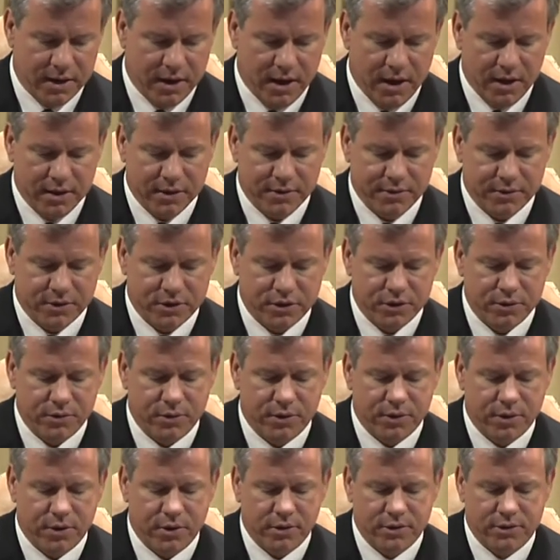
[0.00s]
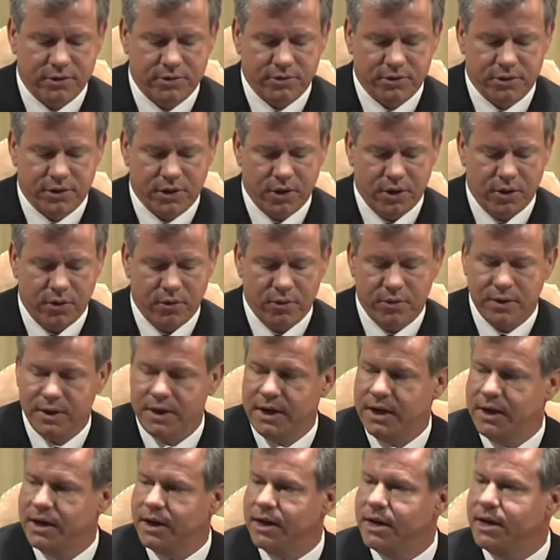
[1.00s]
uh two-thirds or so
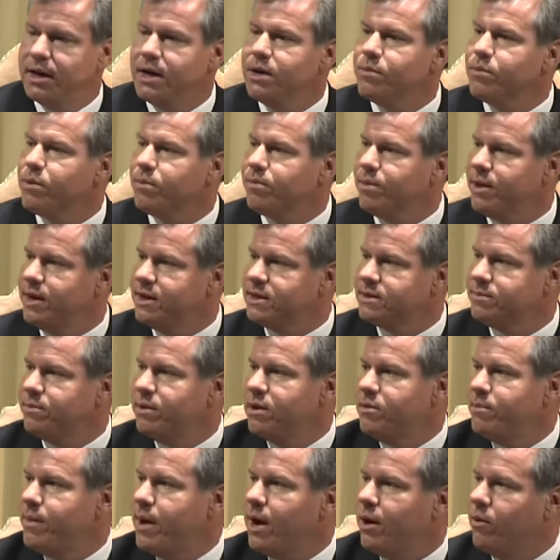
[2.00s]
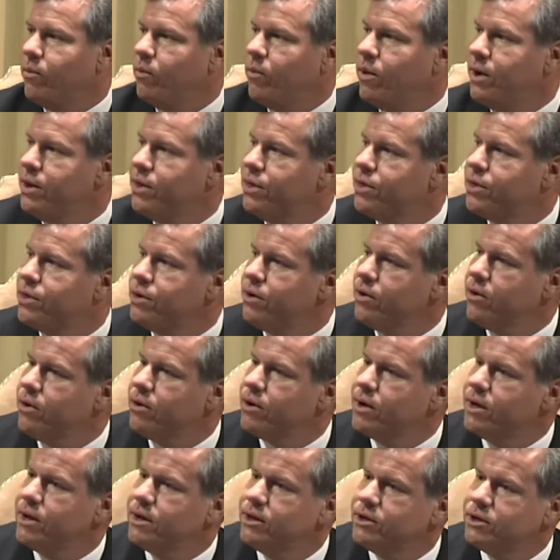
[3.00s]
needed a knee replacement, about
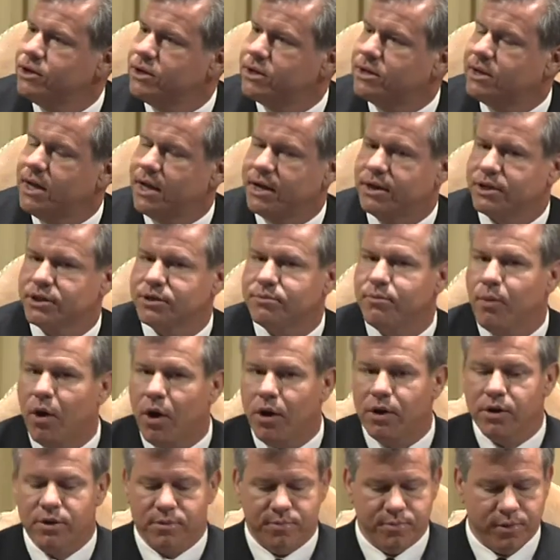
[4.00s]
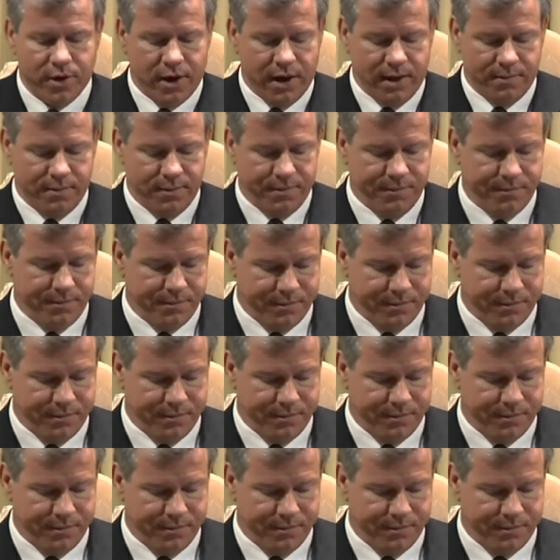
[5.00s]
one-third just had a smaller problem.